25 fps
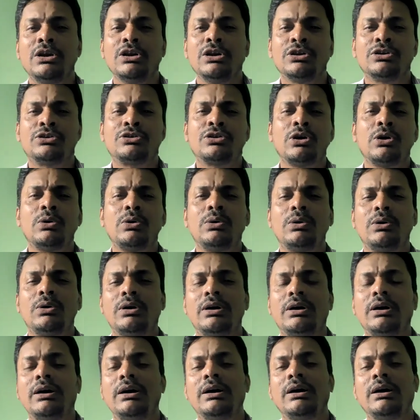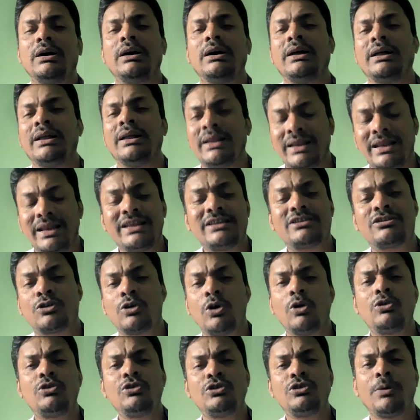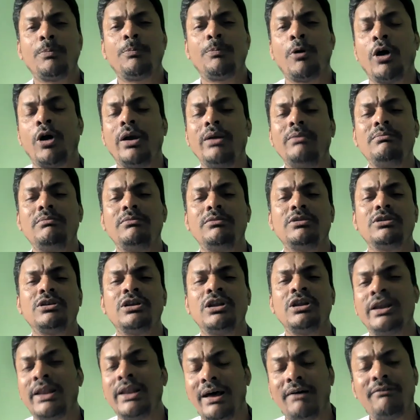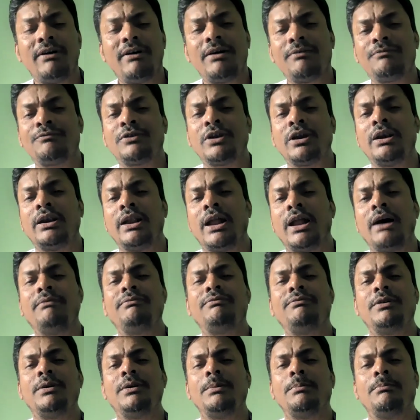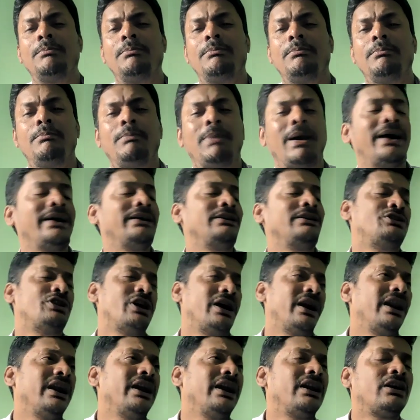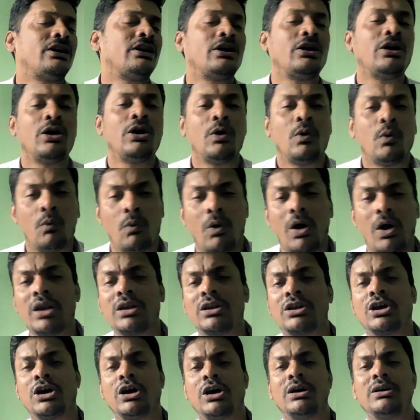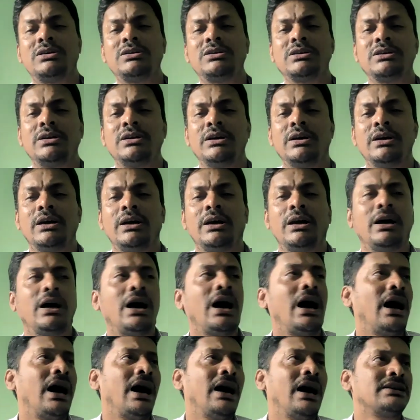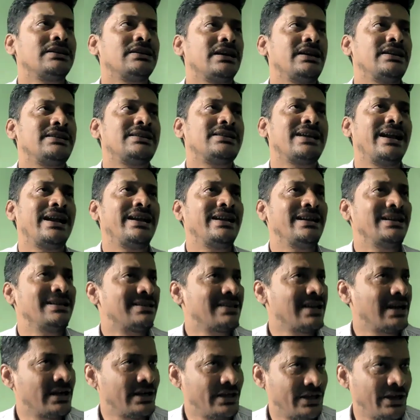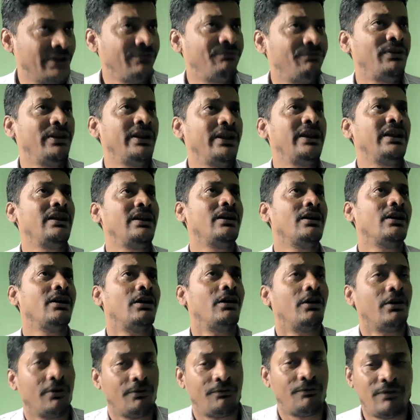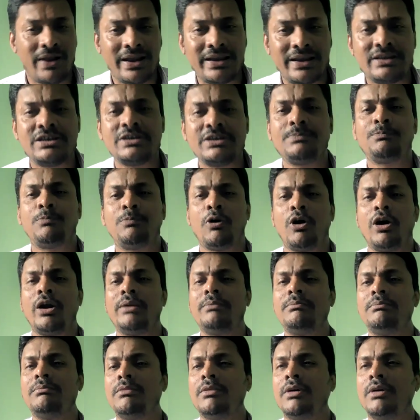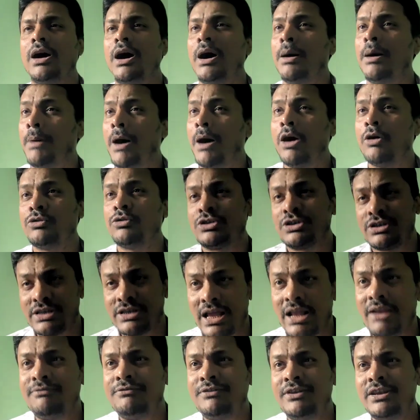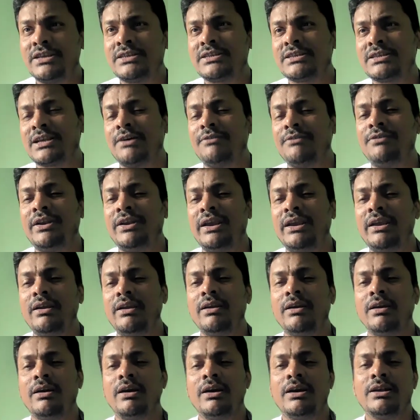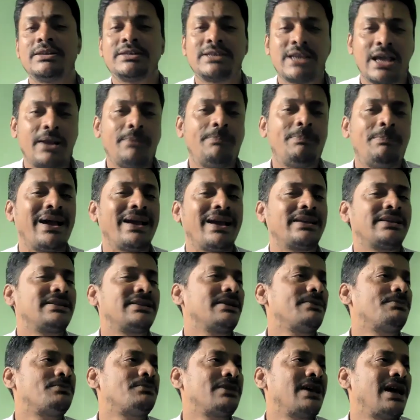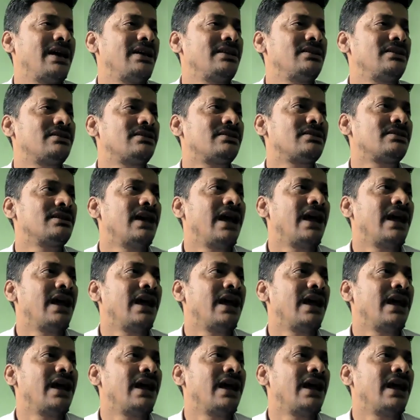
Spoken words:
So let's go to the point. Love After Love by Derek Walcott, as I said, is a deeply reflective point about self-discovery, self-acceptance,